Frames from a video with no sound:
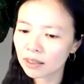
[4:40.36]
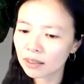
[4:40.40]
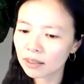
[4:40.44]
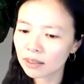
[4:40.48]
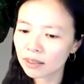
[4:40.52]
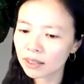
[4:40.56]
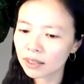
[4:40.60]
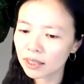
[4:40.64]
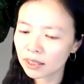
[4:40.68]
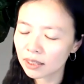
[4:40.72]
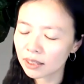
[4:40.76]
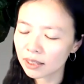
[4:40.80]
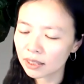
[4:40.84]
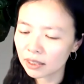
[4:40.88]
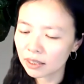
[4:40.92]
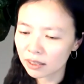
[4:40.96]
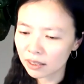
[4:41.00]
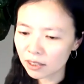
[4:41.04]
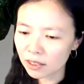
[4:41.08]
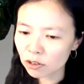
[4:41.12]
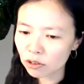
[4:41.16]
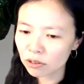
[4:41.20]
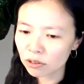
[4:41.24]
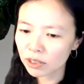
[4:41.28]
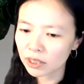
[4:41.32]
in the
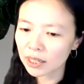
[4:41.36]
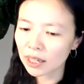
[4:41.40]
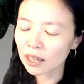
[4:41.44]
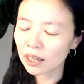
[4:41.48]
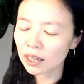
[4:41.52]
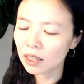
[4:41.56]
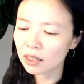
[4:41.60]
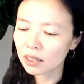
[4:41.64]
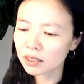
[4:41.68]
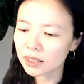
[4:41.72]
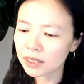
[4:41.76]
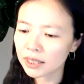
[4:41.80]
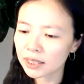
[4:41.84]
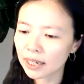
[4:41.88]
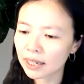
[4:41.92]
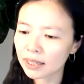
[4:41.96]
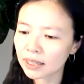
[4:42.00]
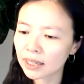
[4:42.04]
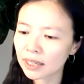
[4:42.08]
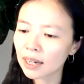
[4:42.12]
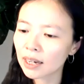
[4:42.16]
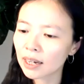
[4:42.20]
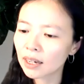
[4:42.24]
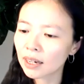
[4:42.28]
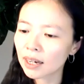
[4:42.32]
industry that looks
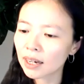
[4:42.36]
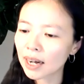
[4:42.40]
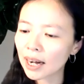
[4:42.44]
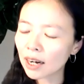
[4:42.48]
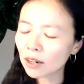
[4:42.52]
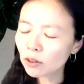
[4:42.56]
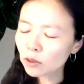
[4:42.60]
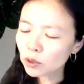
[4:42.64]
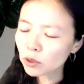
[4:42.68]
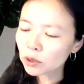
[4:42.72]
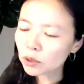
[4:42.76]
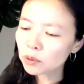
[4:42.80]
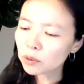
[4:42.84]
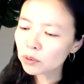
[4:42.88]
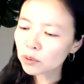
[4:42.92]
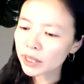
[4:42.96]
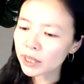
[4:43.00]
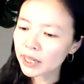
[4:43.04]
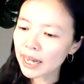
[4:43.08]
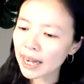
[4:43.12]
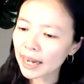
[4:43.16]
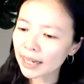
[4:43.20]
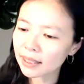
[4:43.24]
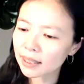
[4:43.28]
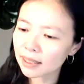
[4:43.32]
at how do
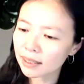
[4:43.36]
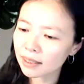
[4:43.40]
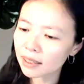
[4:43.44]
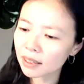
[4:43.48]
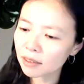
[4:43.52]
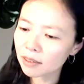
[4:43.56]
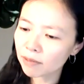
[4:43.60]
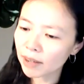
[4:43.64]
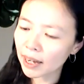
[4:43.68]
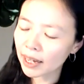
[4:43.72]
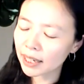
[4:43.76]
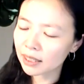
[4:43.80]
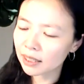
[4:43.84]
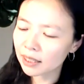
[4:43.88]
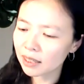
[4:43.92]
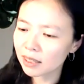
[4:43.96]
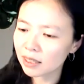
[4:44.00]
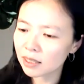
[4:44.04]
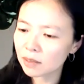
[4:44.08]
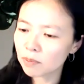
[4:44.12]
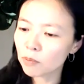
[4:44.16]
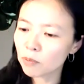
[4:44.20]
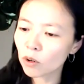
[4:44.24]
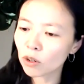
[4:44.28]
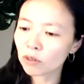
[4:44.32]
we identify
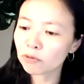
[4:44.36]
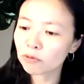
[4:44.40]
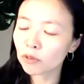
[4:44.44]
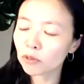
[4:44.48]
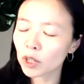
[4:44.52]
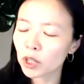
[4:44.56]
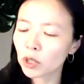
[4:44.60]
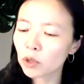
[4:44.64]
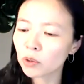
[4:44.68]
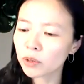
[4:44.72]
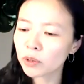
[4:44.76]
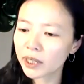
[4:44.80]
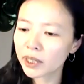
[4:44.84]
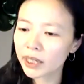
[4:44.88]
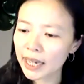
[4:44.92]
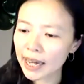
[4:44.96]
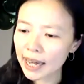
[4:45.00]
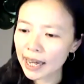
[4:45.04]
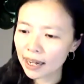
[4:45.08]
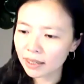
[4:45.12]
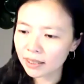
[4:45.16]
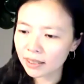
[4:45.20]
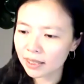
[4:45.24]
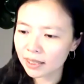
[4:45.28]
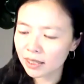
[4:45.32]
these more frequently
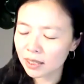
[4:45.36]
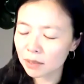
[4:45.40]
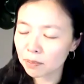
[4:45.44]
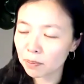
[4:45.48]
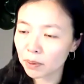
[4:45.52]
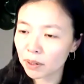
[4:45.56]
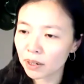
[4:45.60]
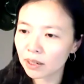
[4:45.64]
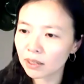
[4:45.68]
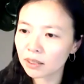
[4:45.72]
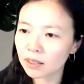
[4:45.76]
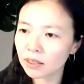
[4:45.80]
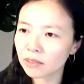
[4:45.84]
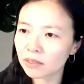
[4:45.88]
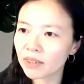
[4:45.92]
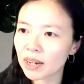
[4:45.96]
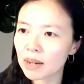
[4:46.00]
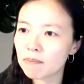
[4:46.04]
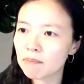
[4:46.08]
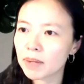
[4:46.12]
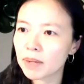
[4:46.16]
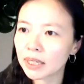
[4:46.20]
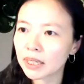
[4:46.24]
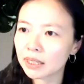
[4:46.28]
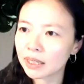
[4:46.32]
accessed part of
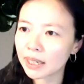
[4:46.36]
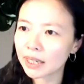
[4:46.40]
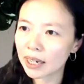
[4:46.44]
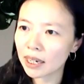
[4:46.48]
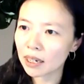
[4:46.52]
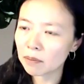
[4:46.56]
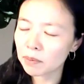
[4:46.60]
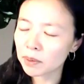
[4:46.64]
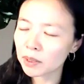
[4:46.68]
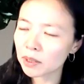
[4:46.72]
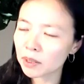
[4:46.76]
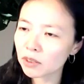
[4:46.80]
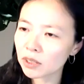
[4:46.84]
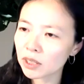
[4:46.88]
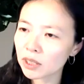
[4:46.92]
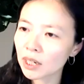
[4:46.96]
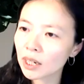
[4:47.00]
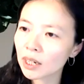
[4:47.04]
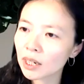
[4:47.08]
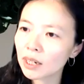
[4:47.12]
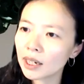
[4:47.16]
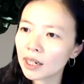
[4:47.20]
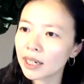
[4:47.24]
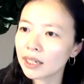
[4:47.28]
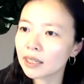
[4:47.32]
embedding tables
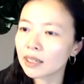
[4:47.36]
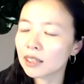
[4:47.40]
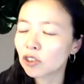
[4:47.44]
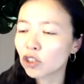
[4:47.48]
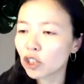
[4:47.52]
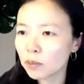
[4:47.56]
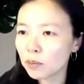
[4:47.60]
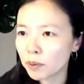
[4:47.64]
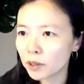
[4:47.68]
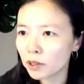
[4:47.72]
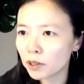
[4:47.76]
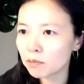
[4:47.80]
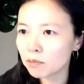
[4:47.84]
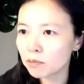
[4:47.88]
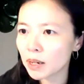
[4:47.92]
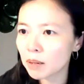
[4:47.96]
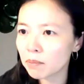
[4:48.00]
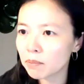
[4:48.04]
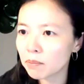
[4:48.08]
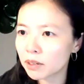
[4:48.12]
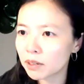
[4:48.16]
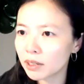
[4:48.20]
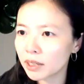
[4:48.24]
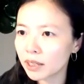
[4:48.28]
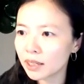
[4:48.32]
in the GPU
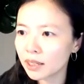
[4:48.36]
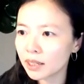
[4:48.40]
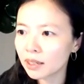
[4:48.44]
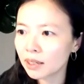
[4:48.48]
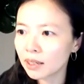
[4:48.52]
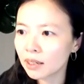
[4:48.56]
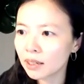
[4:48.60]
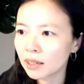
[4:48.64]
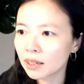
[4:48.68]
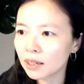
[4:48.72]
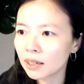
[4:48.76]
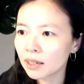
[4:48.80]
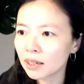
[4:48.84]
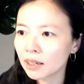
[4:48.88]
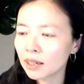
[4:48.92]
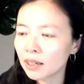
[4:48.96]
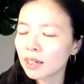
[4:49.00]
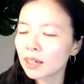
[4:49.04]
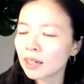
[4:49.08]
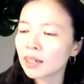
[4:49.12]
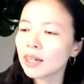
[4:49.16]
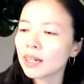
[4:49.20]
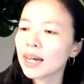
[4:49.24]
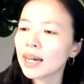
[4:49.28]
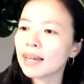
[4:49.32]
memory,
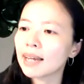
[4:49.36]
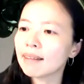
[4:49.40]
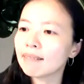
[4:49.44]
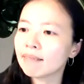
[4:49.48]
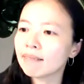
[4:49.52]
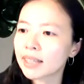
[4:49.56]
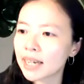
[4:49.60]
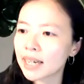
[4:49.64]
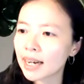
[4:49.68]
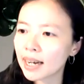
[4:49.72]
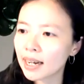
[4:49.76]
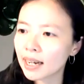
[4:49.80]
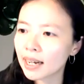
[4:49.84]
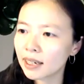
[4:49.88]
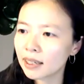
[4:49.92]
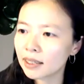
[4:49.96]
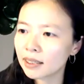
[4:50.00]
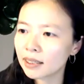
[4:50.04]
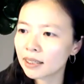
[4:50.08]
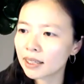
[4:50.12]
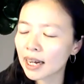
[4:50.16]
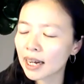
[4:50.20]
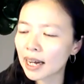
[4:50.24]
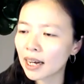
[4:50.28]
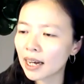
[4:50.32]
and
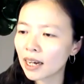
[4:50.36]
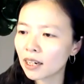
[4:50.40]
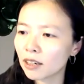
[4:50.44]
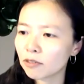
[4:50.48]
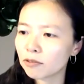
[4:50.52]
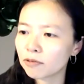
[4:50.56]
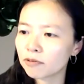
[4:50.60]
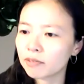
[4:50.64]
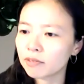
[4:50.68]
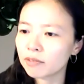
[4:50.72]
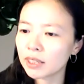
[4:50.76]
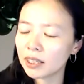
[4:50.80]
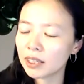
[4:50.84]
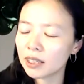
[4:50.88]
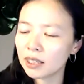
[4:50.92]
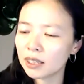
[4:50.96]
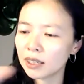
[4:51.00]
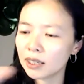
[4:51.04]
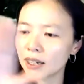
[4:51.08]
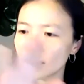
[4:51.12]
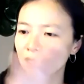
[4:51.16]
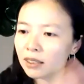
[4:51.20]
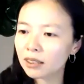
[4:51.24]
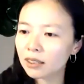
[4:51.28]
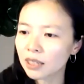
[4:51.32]
then have the
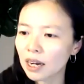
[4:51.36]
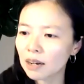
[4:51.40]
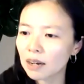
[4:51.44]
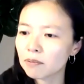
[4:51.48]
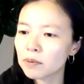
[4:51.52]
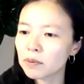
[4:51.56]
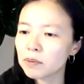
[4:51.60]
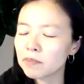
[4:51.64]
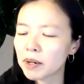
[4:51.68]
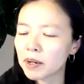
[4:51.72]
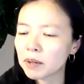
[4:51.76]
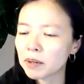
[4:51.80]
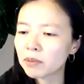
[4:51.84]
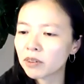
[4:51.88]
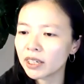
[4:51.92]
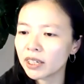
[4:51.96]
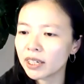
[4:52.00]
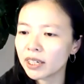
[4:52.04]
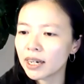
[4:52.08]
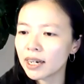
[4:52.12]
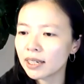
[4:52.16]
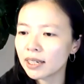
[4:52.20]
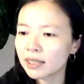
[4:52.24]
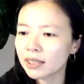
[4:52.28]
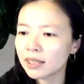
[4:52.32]
other type of
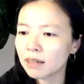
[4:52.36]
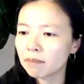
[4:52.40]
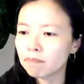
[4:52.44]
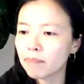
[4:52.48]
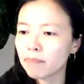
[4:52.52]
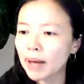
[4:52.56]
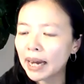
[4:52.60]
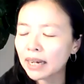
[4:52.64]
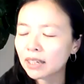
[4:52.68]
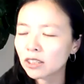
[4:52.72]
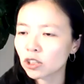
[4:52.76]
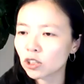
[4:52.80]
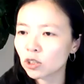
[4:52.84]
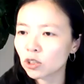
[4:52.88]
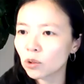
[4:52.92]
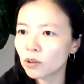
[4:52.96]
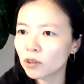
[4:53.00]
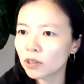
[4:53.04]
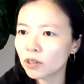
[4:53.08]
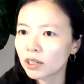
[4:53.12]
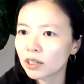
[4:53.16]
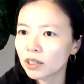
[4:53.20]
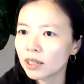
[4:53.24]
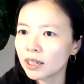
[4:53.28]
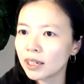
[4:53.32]
memory as the
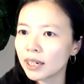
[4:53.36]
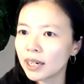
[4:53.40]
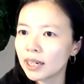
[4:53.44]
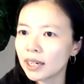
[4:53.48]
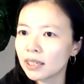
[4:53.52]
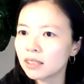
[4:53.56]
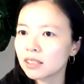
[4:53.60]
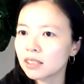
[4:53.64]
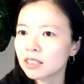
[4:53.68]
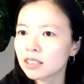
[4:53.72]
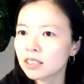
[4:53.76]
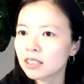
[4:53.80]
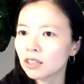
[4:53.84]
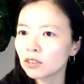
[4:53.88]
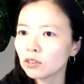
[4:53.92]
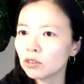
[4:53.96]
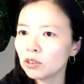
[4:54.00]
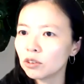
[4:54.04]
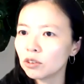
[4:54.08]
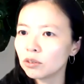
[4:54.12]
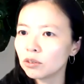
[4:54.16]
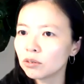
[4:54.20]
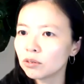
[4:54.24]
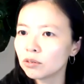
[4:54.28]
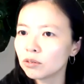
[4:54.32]
backstore. And so
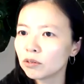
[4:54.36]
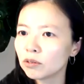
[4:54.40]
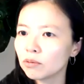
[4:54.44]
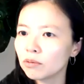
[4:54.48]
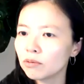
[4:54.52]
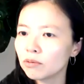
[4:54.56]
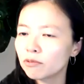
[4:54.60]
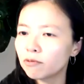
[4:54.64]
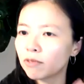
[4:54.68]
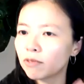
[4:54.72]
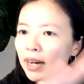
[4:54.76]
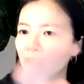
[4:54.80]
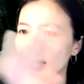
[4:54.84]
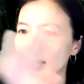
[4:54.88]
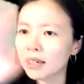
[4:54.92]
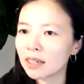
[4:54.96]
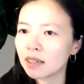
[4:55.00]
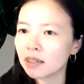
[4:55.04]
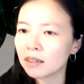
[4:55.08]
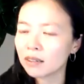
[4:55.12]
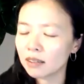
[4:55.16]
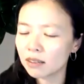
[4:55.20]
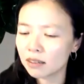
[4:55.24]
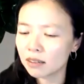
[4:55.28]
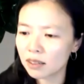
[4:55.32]
you
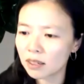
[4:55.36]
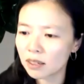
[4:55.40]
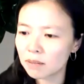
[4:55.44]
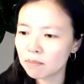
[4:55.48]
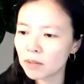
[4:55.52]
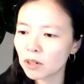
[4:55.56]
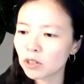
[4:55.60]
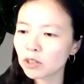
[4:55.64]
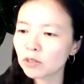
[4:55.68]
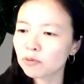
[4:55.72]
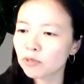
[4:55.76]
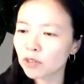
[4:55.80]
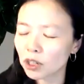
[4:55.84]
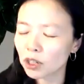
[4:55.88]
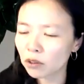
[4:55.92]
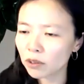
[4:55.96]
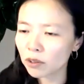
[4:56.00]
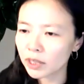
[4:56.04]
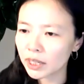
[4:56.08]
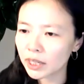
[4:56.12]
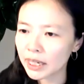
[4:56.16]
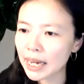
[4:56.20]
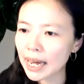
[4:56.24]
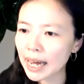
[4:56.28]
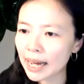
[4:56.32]
find the most
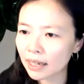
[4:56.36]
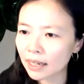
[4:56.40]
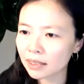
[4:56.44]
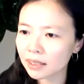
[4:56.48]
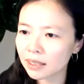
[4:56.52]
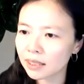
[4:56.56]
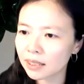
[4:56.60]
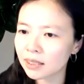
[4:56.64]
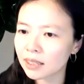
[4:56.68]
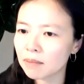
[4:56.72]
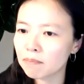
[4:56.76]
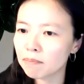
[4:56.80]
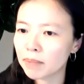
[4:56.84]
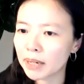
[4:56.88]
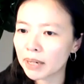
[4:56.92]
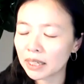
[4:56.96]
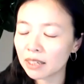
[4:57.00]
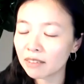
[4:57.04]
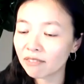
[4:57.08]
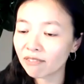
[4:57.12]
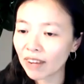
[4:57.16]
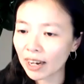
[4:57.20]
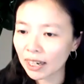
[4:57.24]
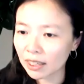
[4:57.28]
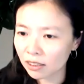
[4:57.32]
frequently accessed
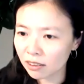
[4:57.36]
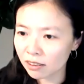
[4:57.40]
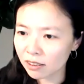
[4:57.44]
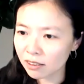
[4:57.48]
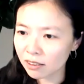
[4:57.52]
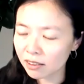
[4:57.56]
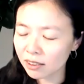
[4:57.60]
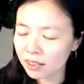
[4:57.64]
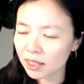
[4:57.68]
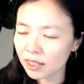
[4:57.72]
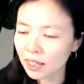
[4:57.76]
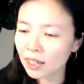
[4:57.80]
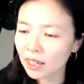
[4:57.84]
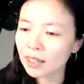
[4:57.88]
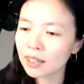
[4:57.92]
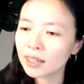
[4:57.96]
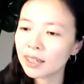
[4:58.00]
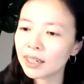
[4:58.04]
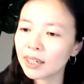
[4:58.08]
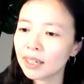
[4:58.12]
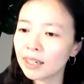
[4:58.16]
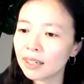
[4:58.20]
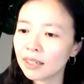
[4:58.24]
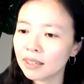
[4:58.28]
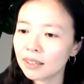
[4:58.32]
embedding vectors
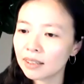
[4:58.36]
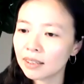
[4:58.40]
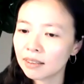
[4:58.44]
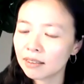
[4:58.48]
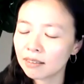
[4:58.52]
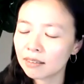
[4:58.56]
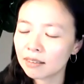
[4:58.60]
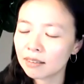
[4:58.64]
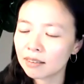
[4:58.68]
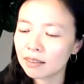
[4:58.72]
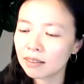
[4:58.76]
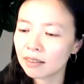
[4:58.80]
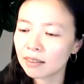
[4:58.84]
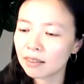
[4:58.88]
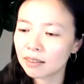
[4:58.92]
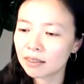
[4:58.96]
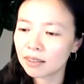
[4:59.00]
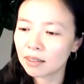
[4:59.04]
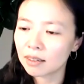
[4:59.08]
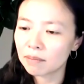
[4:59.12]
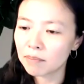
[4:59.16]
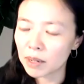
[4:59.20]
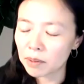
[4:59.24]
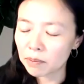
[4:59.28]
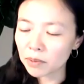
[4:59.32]
in
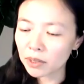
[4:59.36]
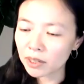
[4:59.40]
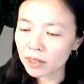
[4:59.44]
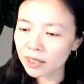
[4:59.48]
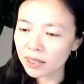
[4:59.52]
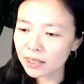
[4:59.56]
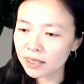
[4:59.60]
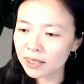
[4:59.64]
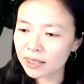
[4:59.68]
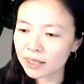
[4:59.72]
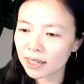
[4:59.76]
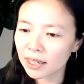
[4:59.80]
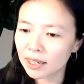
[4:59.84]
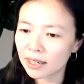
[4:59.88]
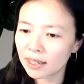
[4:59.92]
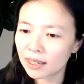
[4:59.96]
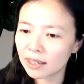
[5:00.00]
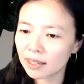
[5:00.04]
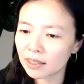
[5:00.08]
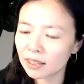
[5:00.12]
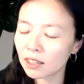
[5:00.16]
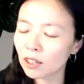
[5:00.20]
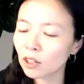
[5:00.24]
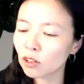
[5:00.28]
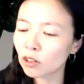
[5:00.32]
the memories
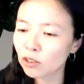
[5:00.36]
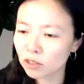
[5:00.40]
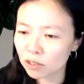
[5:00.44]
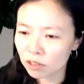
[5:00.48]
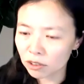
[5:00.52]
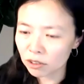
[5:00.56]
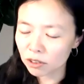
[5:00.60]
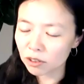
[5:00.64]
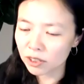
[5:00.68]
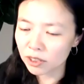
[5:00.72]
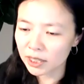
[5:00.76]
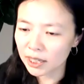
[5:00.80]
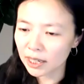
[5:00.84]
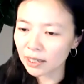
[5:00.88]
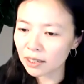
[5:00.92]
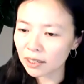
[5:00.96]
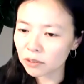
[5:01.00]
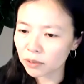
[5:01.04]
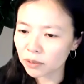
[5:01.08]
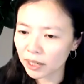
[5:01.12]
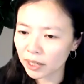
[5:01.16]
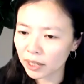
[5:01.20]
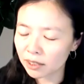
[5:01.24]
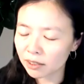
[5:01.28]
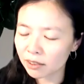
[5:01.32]
closer to
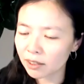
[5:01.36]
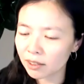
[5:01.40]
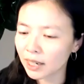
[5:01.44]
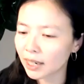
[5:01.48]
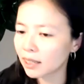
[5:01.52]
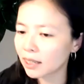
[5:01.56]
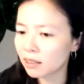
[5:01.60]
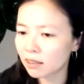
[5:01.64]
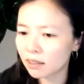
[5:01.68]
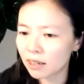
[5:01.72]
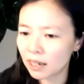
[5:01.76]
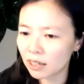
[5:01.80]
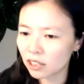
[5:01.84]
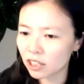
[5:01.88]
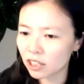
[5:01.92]
accelerator, either on